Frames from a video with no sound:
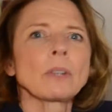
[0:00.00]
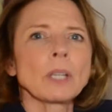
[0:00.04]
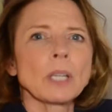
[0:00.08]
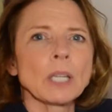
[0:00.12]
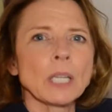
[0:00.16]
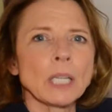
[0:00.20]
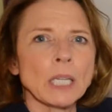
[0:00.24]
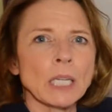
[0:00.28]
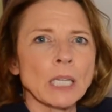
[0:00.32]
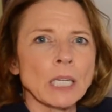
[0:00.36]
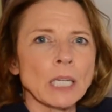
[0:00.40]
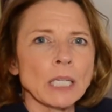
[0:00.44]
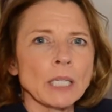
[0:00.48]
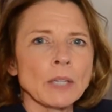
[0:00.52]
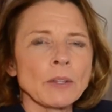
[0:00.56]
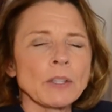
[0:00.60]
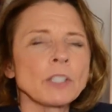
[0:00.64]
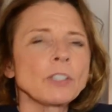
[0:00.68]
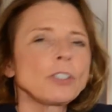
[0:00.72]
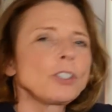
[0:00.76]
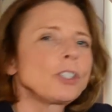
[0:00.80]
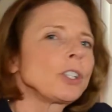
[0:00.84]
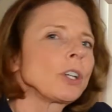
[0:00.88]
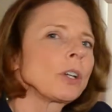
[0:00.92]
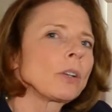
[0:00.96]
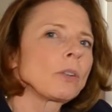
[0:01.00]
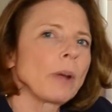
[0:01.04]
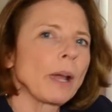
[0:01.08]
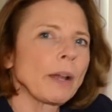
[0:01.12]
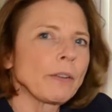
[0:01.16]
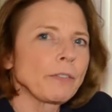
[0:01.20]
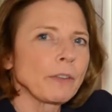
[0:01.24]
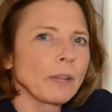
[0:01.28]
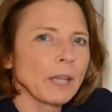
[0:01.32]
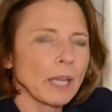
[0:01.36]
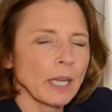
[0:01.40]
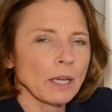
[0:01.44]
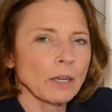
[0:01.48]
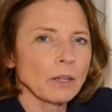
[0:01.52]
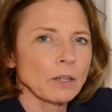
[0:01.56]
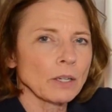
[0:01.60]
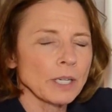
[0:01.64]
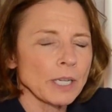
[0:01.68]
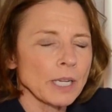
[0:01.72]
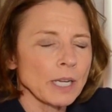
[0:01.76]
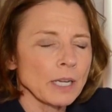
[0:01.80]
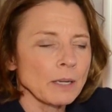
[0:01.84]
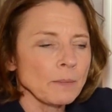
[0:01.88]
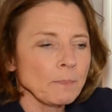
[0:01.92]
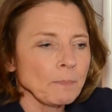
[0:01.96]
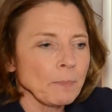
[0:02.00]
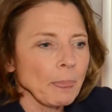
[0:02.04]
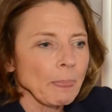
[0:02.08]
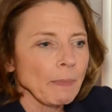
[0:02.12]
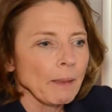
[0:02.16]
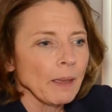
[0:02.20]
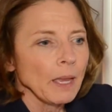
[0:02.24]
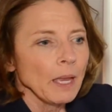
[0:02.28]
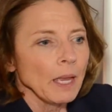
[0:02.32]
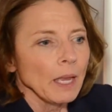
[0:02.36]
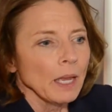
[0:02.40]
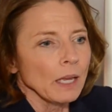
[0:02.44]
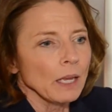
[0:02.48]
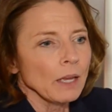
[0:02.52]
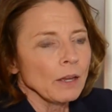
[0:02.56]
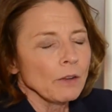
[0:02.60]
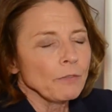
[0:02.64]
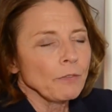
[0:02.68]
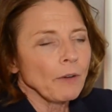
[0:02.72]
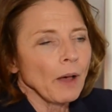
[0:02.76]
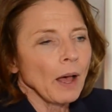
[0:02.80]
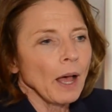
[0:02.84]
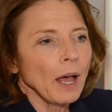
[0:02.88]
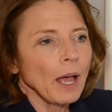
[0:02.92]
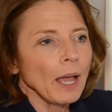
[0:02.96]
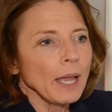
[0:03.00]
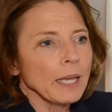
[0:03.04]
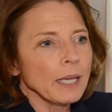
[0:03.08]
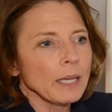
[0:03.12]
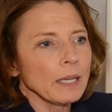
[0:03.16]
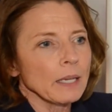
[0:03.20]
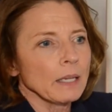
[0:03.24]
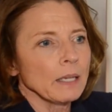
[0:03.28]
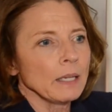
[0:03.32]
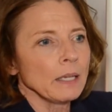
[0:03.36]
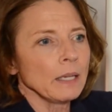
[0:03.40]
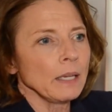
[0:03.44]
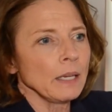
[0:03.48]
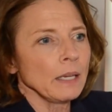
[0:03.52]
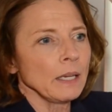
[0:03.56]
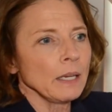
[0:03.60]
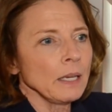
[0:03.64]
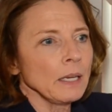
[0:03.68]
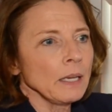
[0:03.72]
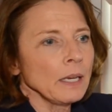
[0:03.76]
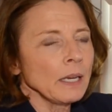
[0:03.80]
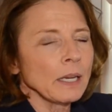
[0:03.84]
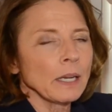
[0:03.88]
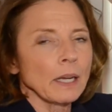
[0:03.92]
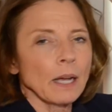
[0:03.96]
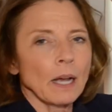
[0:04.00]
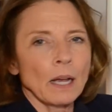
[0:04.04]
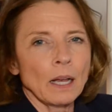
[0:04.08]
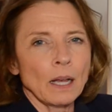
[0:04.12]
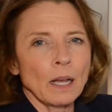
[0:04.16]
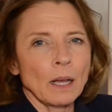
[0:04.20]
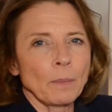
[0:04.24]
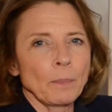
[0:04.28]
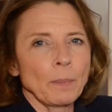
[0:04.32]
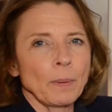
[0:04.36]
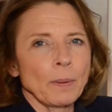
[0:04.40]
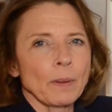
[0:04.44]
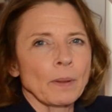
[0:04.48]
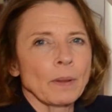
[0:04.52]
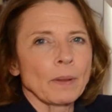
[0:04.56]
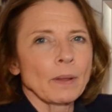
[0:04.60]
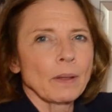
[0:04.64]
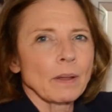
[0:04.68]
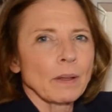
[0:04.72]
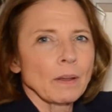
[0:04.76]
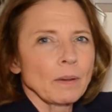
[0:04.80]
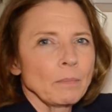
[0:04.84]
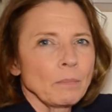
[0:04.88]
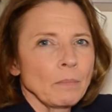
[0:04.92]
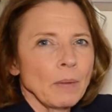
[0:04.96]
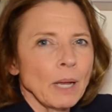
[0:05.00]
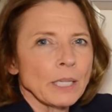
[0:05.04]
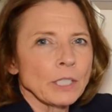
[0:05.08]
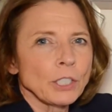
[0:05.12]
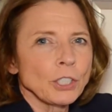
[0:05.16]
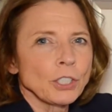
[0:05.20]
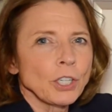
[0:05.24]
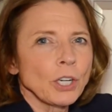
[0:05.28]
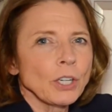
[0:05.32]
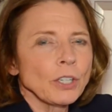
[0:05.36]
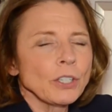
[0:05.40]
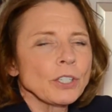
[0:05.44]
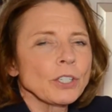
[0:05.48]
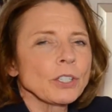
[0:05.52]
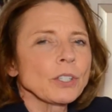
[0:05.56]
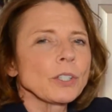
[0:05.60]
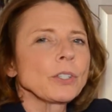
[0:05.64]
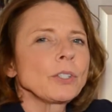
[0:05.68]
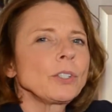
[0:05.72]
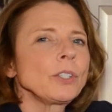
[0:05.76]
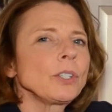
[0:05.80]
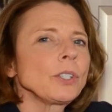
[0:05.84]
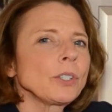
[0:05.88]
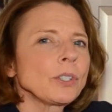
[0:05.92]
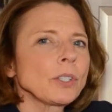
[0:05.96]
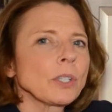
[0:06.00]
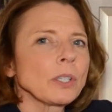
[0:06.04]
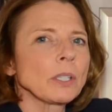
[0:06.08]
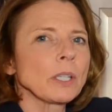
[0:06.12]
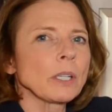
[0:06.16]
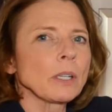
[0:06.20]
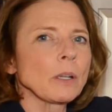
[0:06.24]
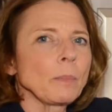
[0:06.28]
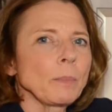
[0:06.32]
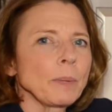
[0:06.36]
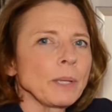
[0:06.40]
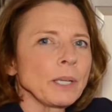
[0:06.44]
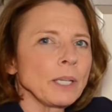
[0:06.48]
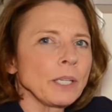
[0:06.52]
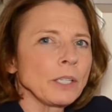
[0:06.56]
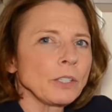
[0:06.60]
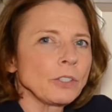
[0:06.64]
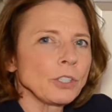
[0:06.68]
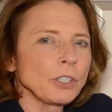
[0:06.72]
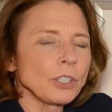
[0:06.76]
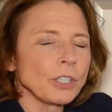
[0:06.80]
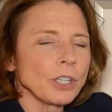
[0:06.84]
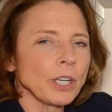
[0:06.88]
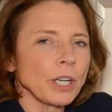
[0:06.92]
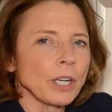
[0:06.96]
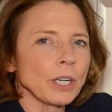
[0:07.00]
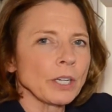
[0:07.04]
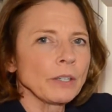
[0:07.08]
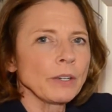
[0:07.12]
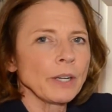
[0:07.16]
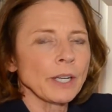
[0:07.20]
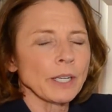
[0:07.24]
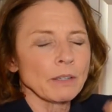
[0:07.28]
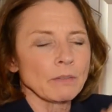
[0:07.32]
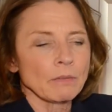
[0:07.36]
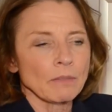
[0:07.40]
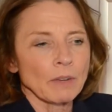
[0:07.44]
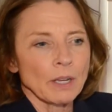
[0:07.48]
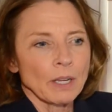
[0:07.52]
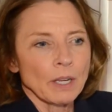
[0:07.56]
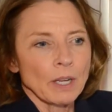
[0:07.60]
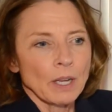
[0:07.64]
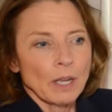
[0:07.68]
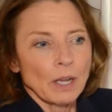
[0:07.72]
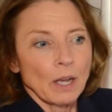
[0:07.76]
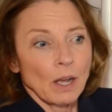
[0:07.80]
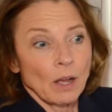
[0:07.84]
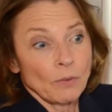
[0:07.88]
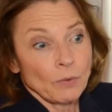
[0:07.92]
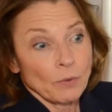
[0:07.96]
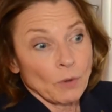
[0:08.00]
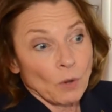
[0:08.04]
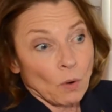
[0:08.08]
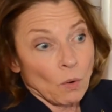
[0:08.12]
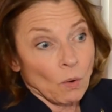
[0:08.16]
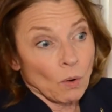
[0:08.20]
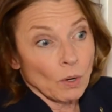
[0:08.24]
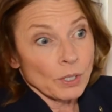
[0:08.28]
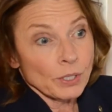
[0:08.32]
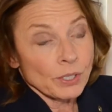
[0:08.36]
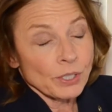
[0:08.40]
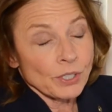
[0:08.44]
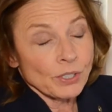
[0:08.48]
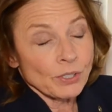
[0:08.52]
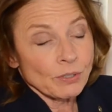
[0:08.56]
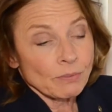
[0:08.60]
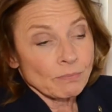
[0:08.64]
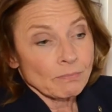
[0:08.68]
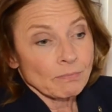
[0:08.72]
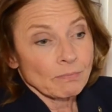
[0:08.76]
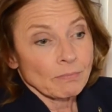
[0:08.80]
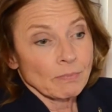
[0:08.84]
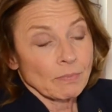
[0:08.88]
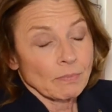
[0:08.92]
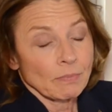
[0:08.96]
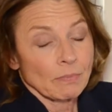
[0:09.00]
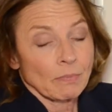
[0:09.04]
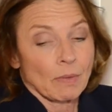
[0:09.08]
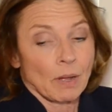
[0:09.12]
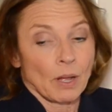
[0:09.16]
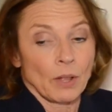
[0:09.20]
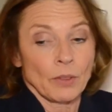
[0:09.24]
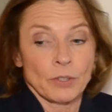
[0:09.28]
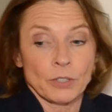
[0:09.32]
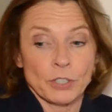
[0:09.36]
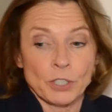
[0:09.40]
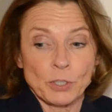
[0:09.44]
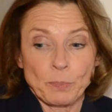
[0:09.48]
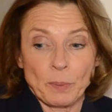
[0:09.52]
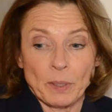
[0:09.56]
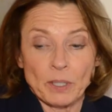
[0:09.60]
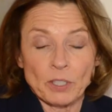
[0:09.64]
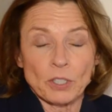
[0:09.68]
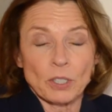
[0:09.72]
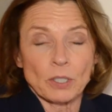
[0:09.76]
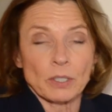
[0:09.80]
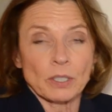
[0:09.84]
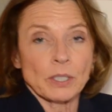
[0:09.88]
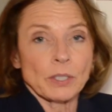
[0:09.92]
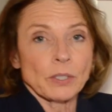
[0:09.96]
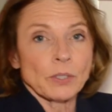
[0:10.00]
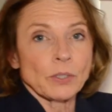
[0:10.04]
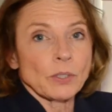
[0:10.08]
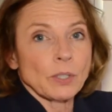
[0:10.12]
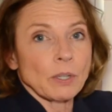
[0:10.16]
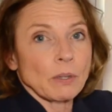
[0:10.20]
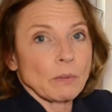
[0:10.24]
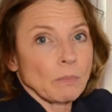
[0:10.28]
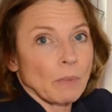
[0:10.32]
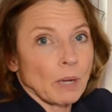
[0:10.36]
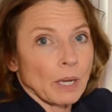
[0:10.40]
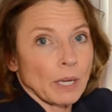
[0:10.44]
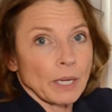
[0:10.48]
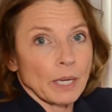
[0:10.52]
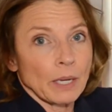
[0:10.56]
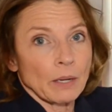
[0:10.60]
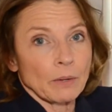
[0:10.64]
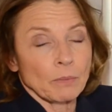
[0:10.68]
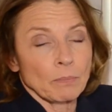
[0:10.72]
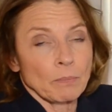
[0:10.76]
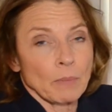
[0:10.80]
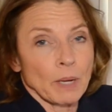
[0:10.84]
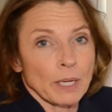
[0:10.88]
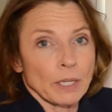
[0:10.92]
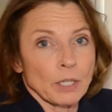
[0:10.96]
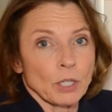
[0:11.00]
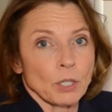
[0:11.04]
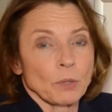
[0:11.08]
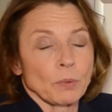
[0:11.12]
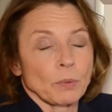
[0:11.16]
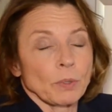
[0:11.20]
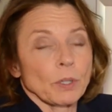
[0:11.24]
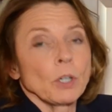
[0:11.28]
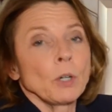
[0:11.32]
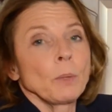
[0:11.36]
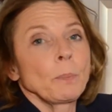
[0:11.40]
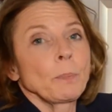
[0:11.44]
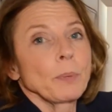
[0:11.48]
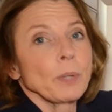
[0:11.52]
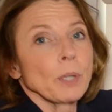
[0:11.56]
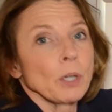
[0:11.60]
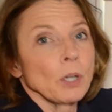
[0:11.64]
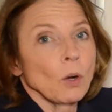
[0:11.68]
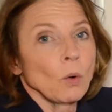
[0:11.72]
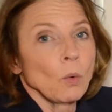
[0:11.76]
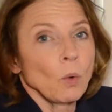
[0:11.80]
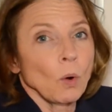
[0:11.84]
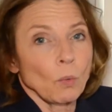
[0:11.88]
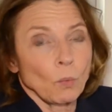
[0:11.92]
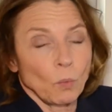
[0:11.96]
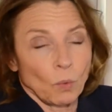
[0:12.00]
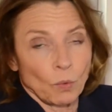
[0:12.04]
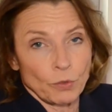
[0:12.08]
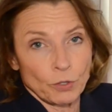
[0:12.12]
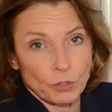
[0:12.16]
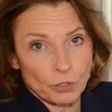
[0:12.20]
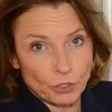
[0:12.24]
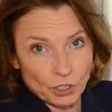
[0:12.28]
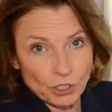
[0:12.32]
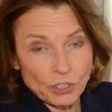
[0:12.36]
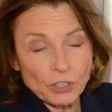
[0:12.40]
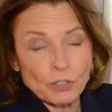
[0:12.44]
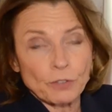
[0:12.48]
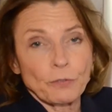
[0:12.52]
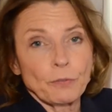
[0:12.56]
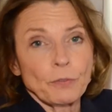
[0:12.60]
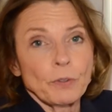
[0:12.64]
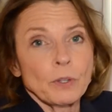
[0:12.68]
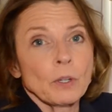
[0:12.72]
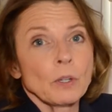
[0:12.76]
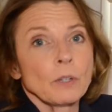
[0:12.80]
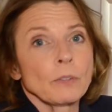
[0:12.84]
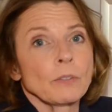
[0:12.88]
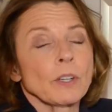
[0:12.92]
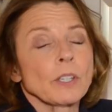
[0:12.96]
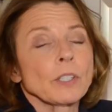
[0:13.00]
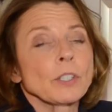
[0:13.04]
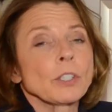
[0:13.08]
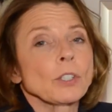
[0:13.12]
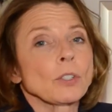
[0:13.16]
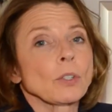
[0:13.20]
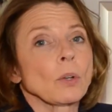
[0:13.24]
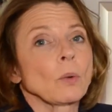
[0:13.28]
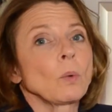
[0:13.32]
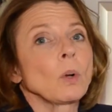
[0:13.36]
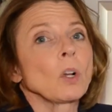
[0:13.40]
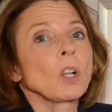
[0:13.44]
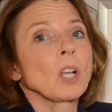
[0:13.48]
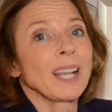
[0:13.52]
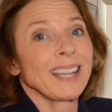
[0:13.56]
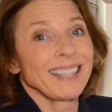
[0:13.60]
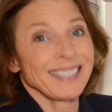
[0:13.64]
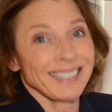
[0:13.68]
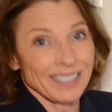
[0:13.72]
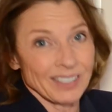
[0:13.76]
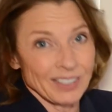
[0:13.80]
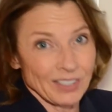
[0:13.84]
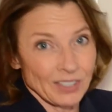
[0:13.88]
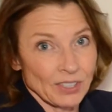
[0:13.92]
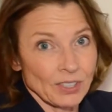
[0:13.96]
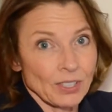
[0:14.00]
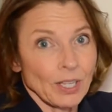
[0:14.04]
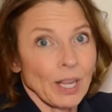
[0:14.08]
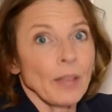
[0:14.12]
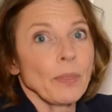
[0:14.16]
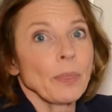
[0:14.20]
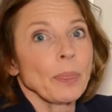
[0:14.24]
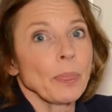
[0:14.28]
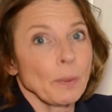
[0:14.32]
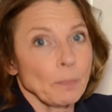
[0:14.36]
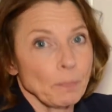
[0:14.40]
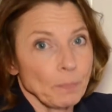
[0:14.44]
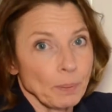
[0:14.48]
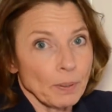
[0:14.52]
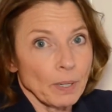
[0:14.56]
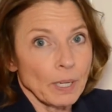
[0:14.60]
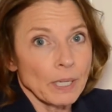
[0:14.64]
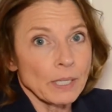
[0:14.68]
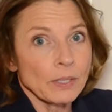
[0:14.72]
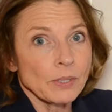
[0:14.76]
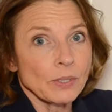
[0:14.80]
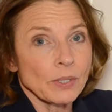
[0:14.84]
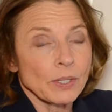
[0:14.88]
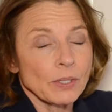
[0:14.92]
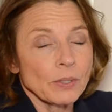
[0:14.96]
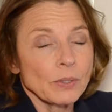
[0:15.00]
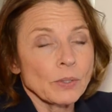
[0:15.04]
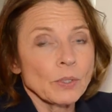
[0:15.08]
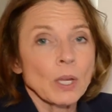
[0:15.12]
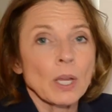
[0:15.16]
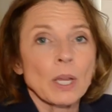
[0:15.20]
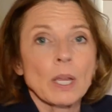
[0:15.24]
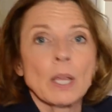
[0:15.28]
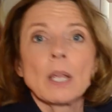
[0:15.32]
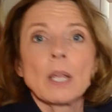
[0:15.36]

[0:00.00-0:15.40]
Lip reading: in this geographic area, if I eke up my charges just a little bit each year, and of course, other specialists in my group, you know, there's just a few of us, so we'll kind of set the prices